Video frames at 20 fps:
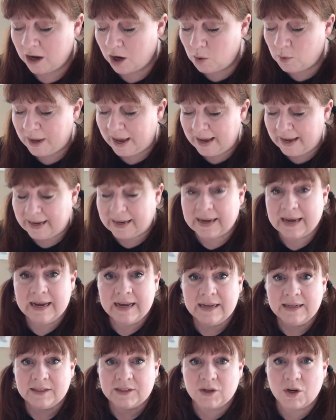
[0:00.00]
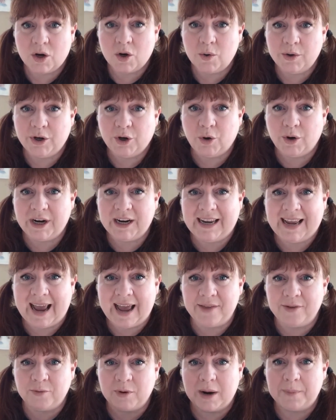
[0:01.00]
Okay, so you're going to
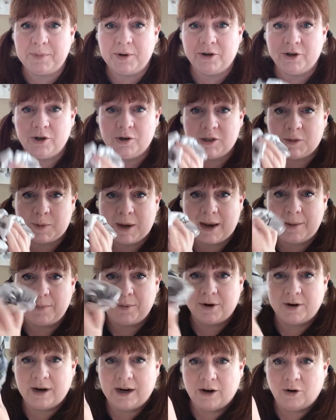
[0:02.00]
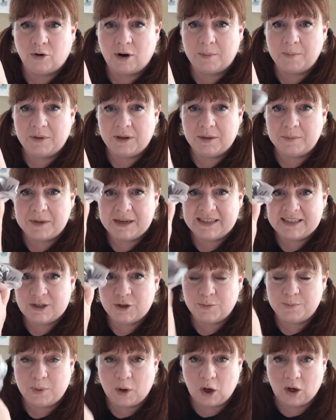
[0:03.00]
gather up your newspaper and crumple them
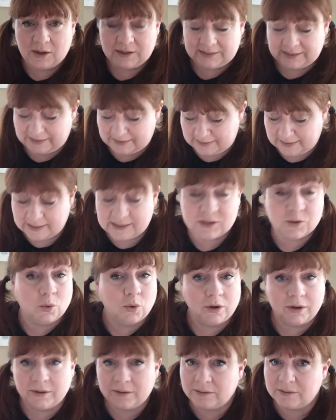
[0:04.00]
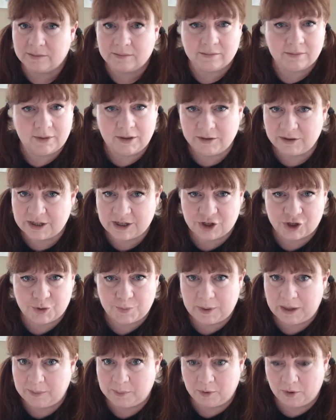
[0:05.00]
into balls like this, or your
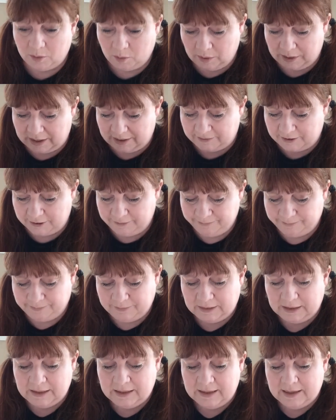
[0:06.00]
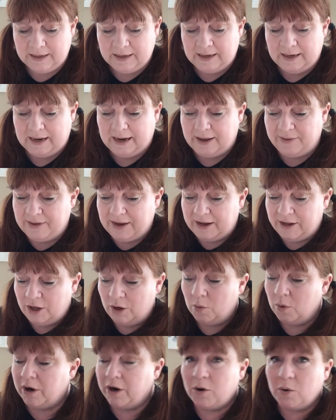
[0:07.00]
tissue paper or whatever. And then
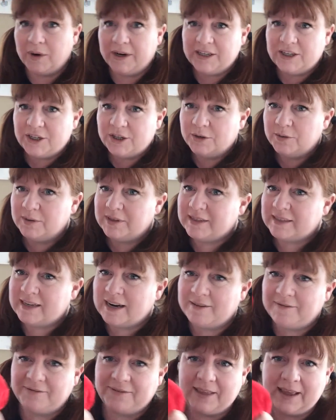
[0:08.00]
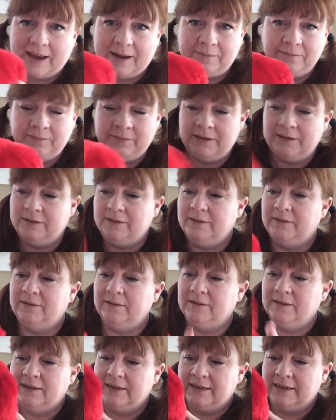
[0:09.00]
you are going to stuff them,
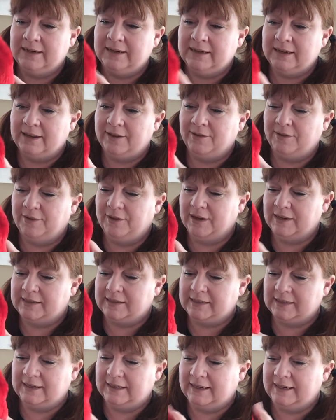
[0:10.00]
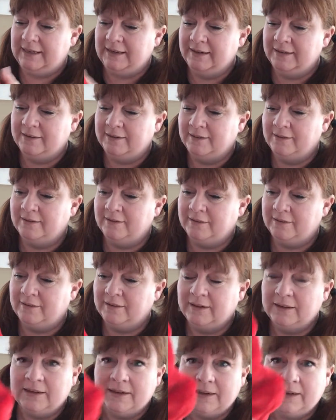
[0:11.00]
thusly,
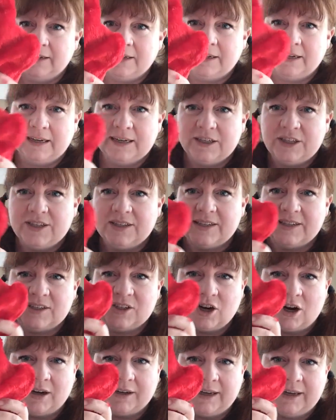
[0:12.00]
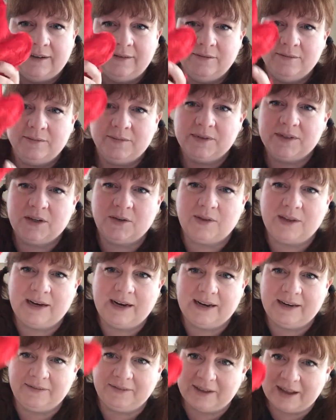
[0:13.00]
into the stocking so
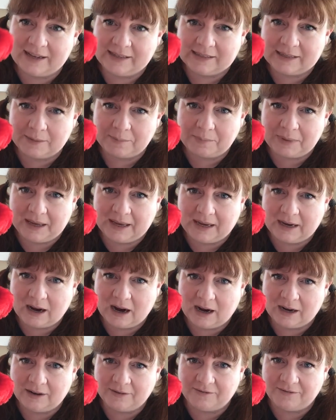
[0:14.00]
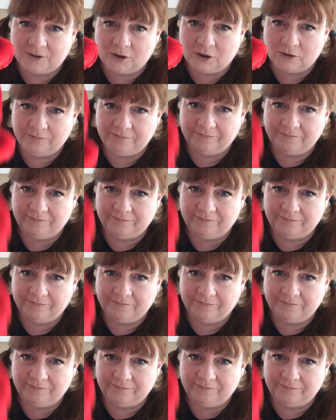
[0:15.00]
that it ends up being kind of full.